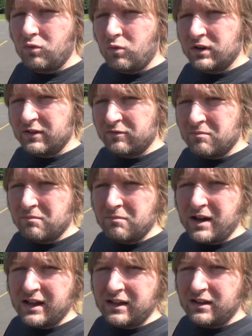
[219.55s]
one of
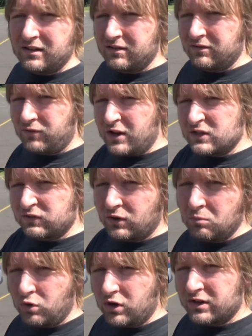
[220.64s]
my friends
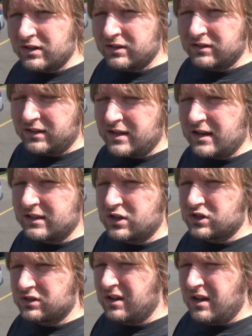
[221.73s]
from work, a
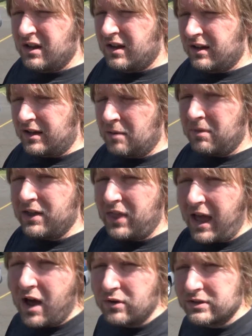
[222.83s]
technician, come by
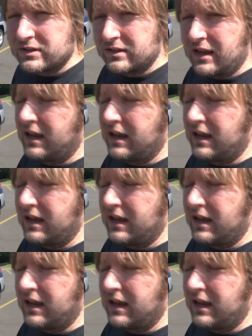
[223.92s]
the house,